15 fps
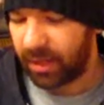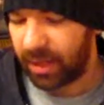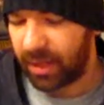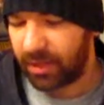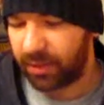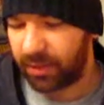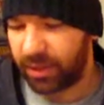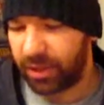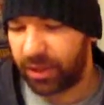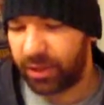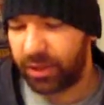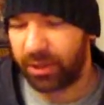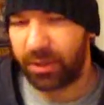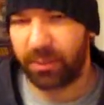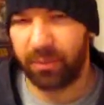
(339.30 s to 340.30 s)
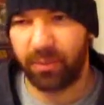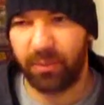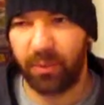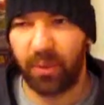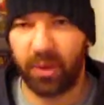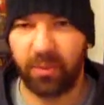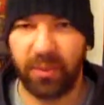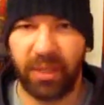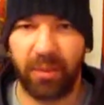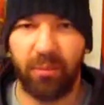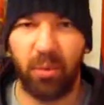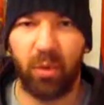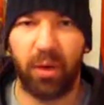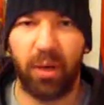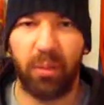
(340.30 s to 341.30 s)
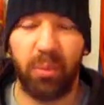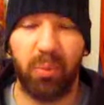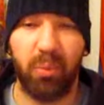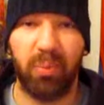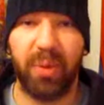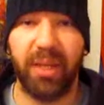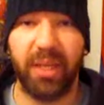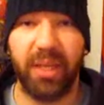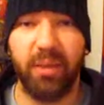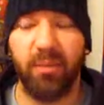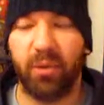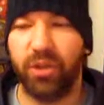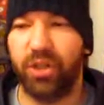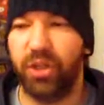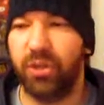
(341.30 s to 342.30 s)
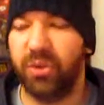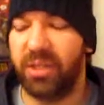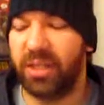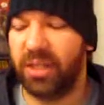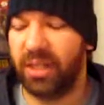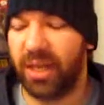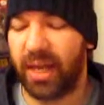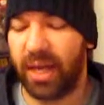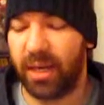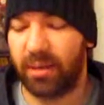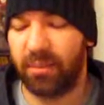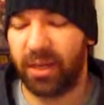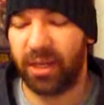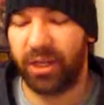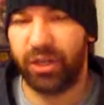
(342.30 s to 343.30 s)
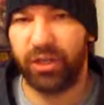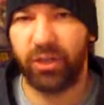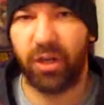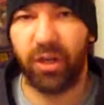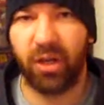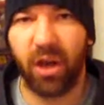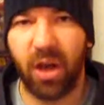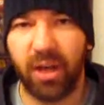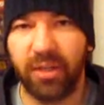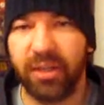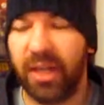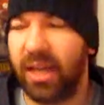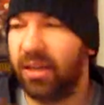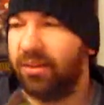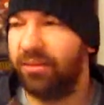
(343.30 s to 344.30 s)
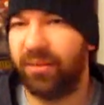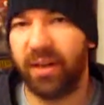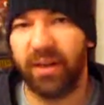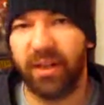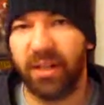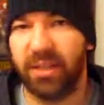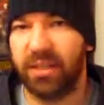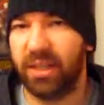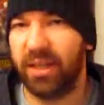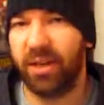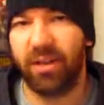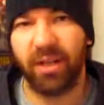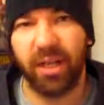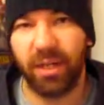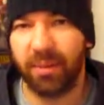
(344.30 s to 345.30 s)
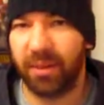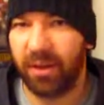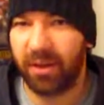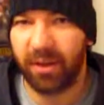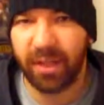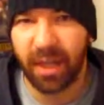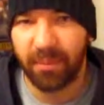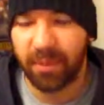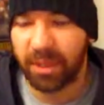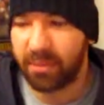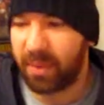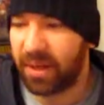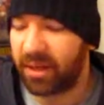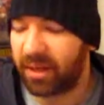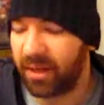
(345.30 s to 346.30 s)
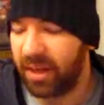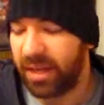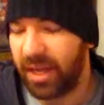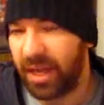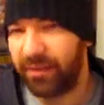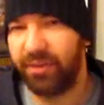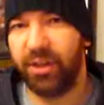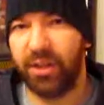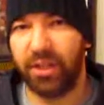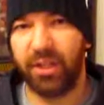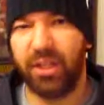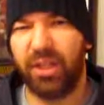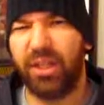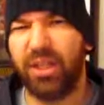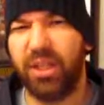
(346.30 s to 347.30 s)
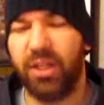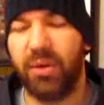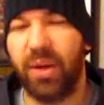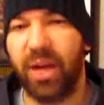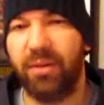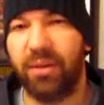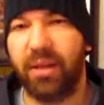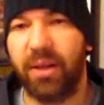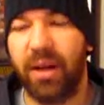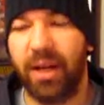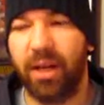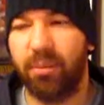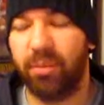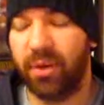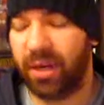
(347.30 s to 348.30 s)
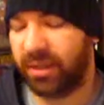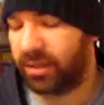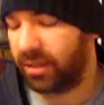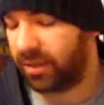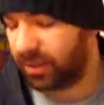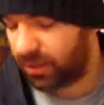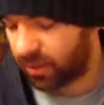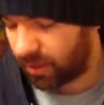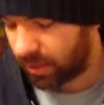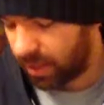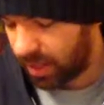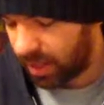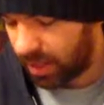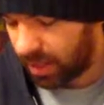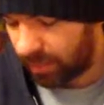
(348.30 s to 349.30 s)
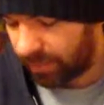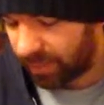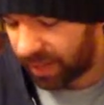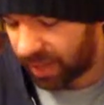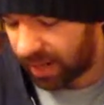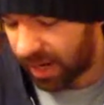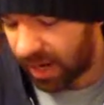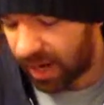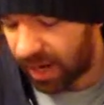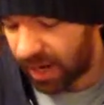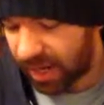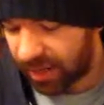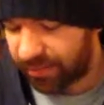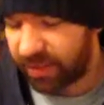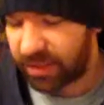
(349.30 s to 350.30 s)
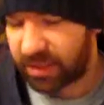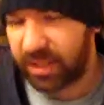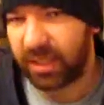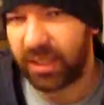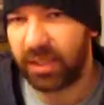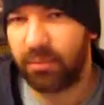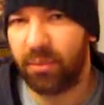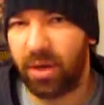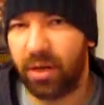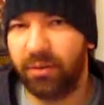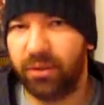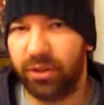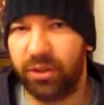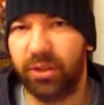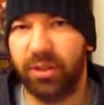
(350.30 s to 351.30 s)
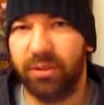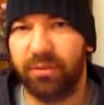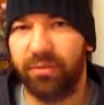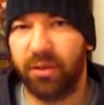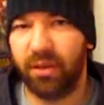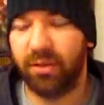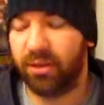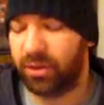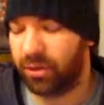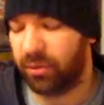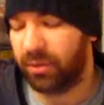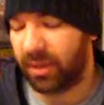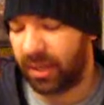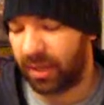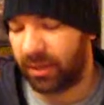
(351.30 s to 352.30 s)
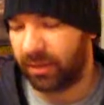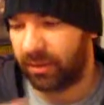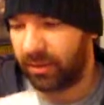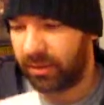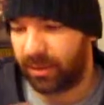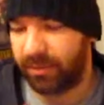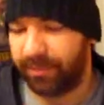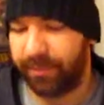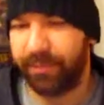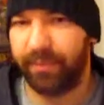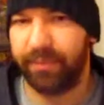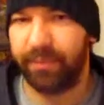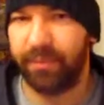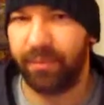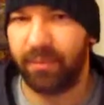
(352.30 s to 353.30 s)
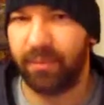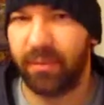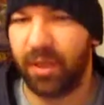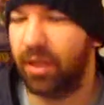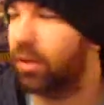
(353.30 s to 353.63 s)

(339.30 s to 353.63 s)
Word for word: I don't know. You, you, we're all being more picky, more choosy, and making sure our content, variants, they all got to be all that much better if you're going to continue having higher prices. So, but I eventually think Marvel should follow suit and, um, you